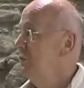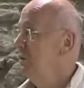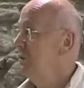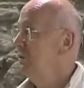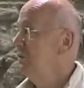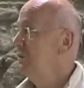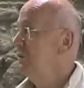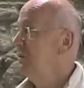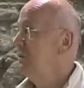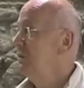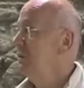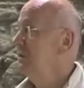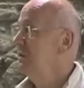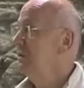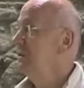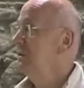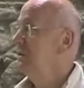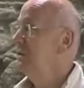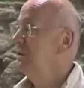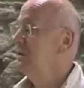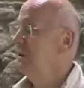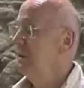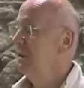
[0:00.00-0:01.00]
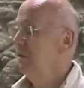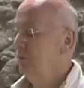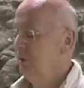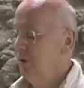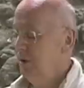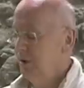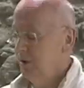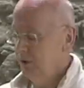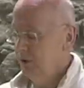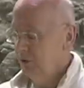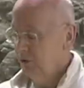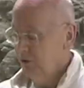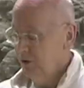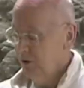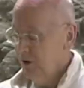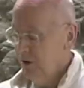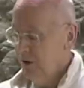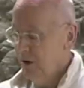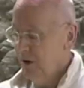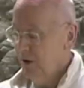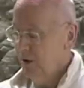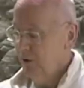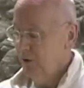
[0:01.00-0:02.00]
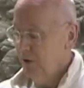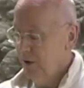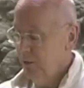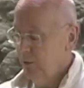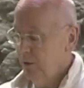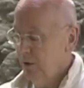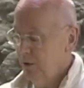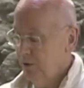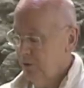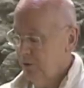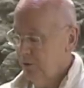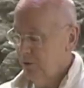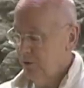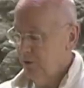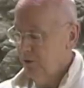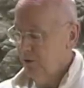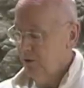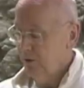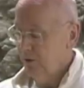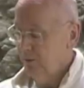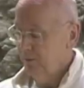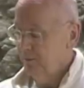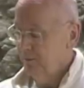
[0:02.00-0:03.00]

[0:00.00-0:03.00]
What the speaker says: it, that we can see how he went through it.